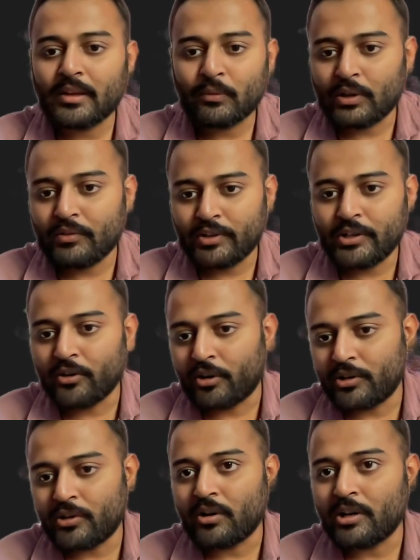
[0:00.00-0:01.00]
Well, we'll
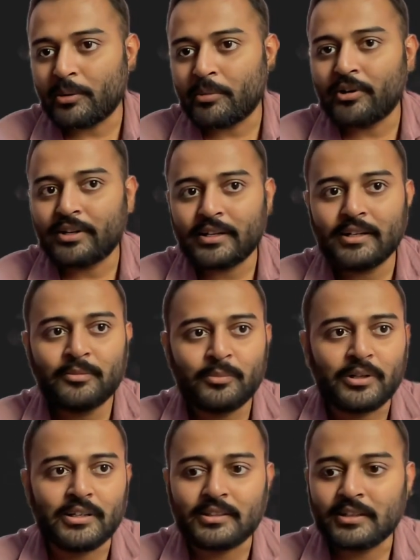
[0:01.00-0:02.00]
not talk about it,
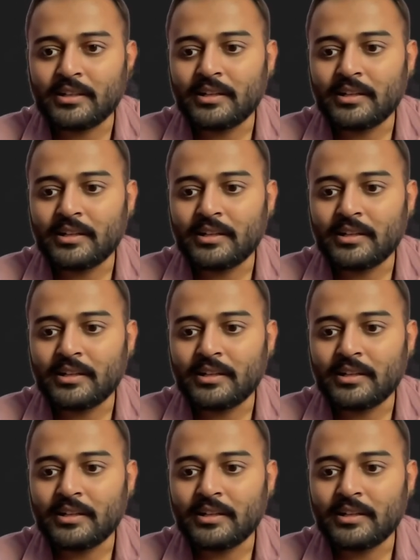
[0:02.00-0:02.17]
but